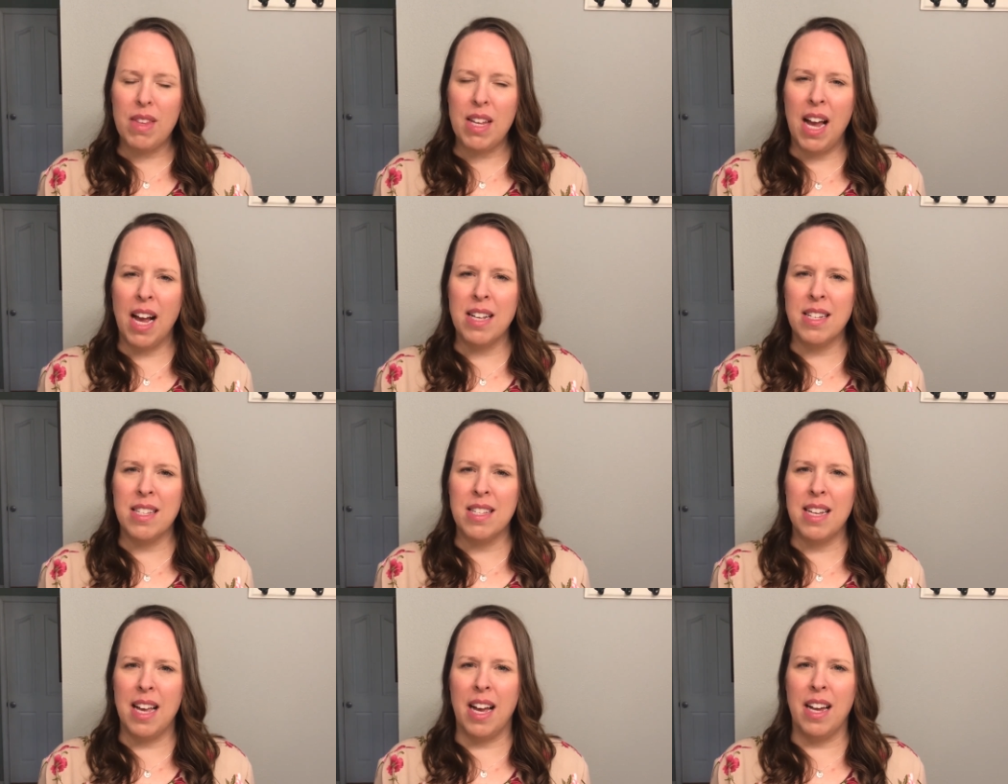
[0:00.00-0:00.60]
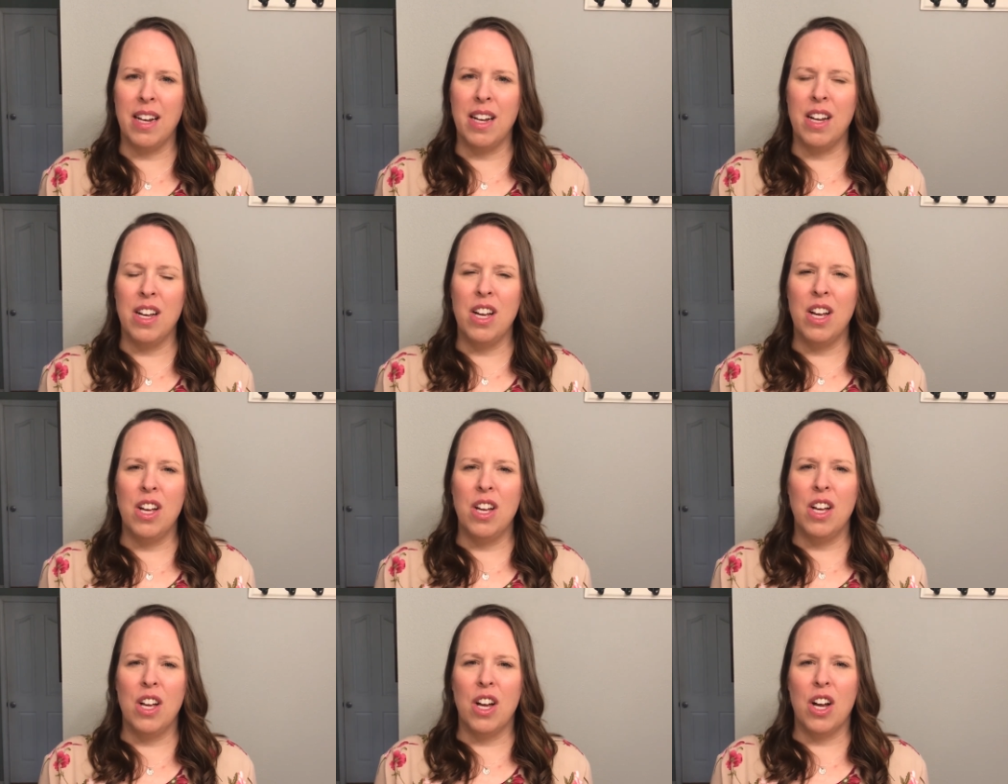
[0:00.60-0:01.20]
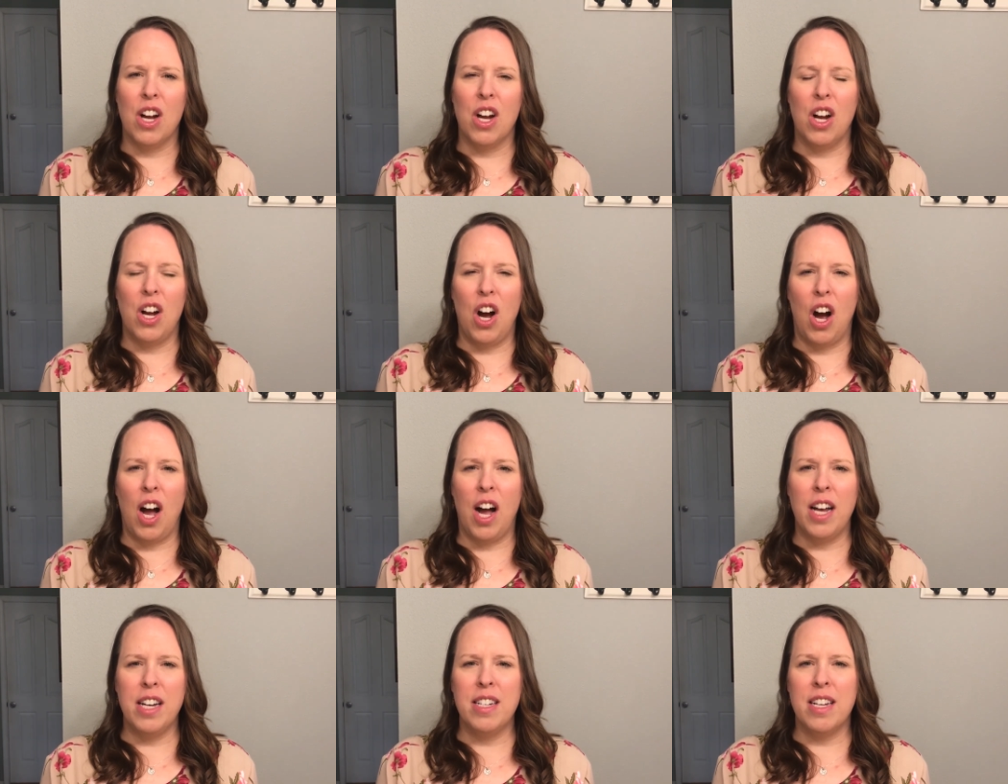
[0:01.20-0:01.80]
has said,
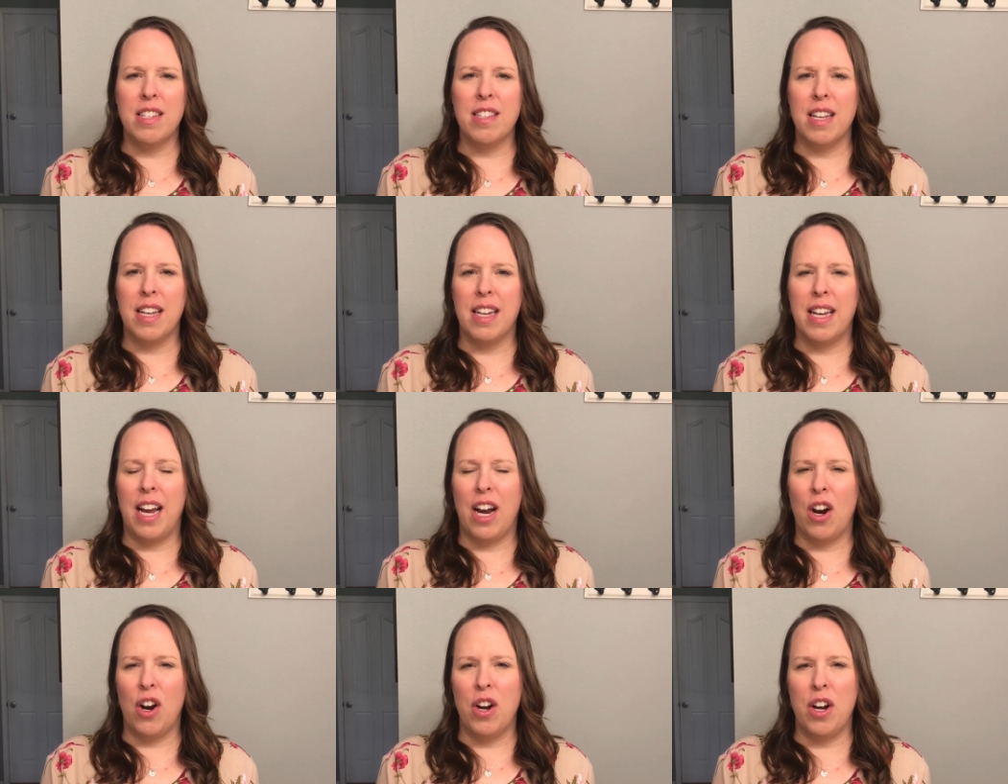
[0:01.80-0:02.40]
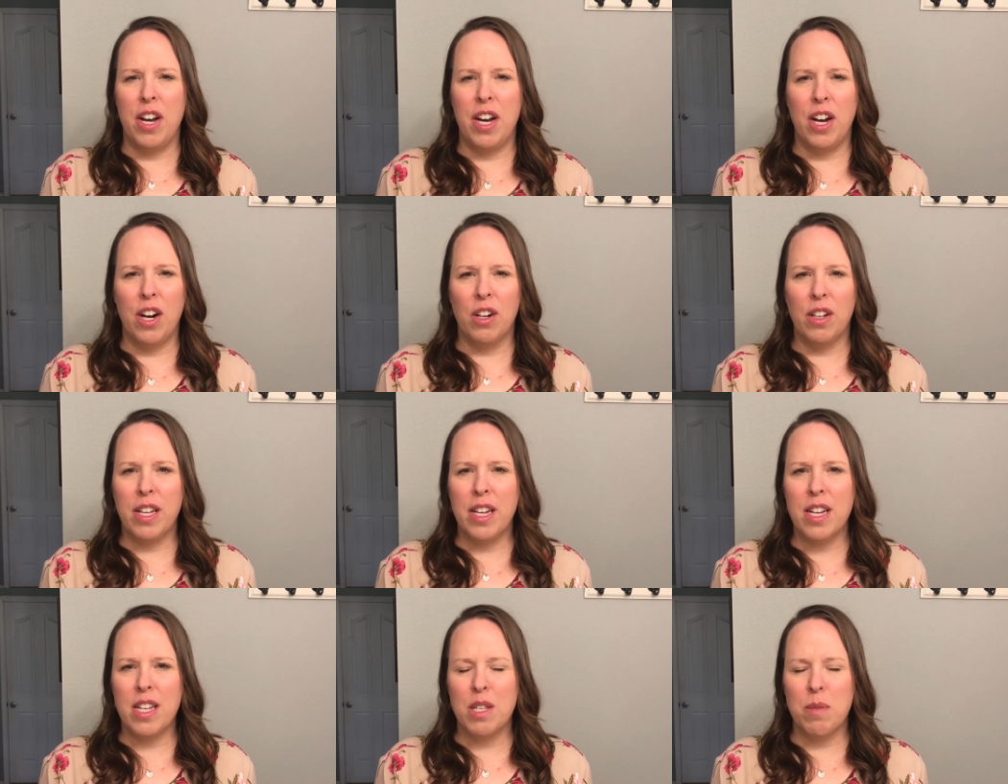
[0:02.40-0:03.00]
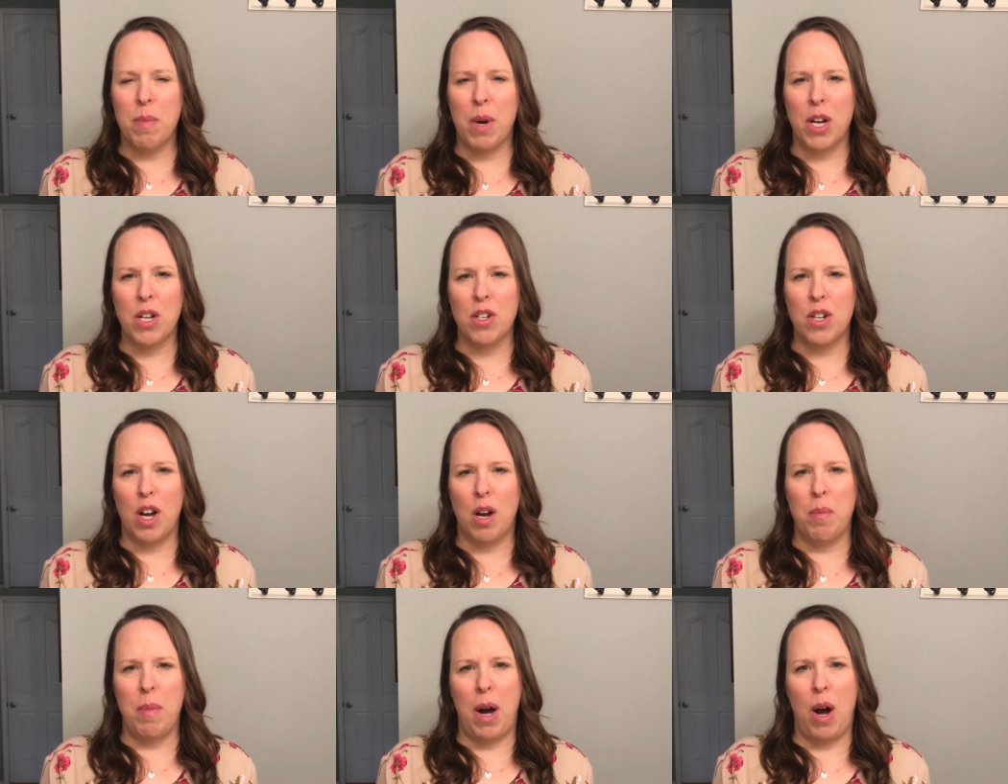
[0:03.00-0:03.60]
God doesn't care nearly as much
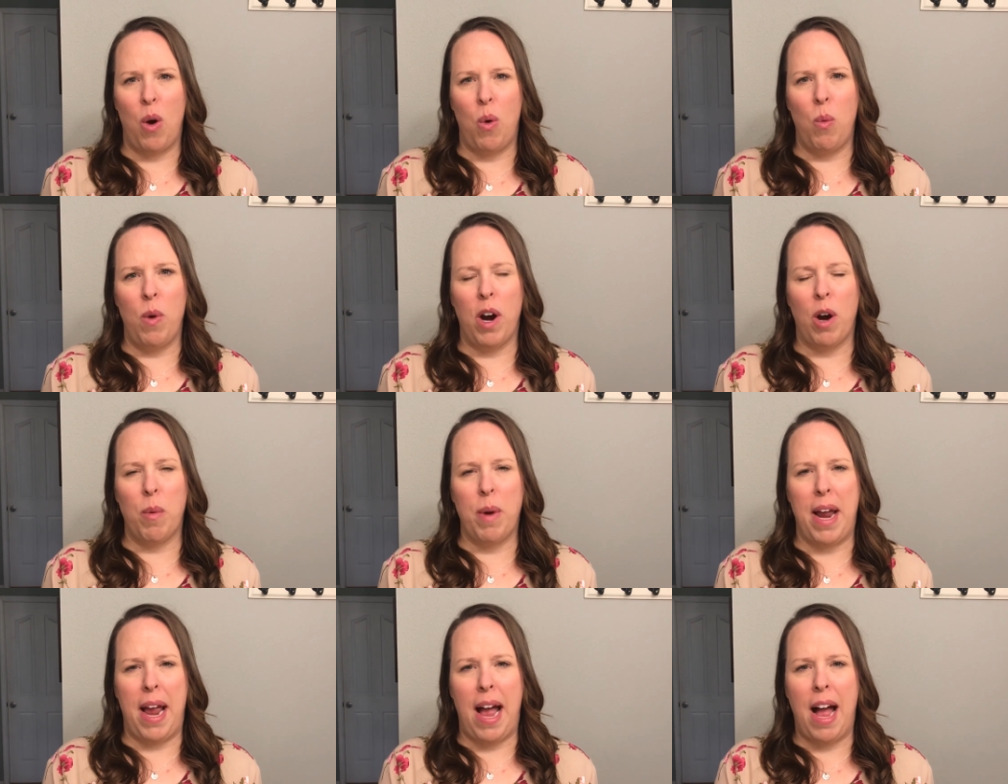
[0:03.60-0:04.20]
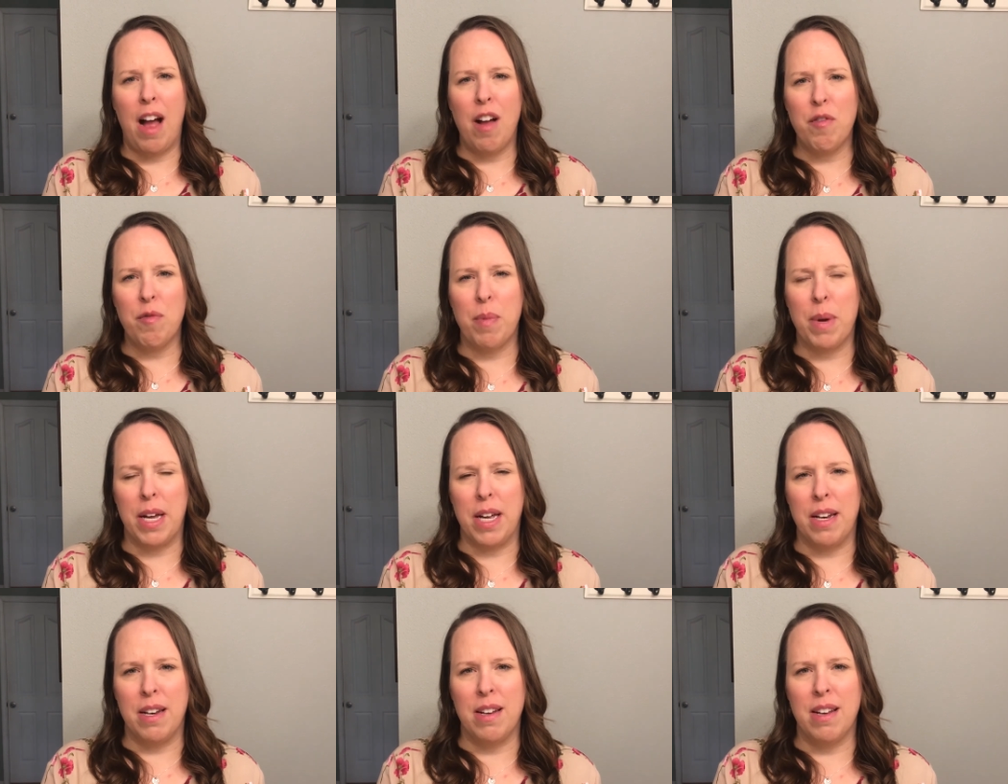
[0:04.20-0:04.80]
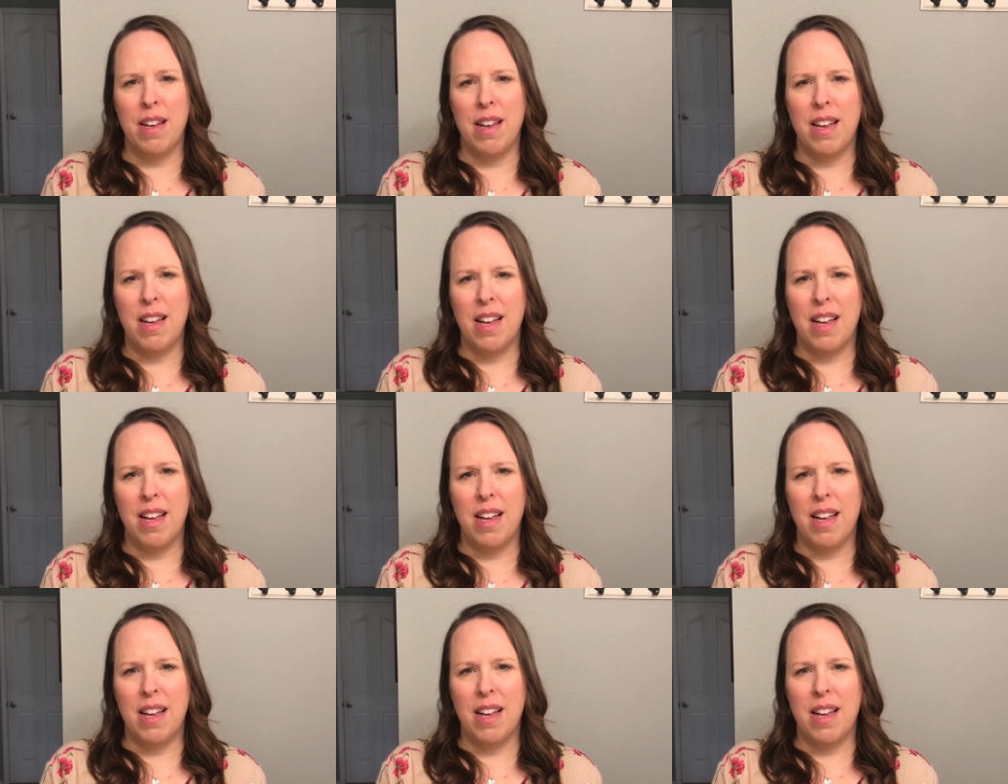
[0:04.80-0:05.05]
about where we have been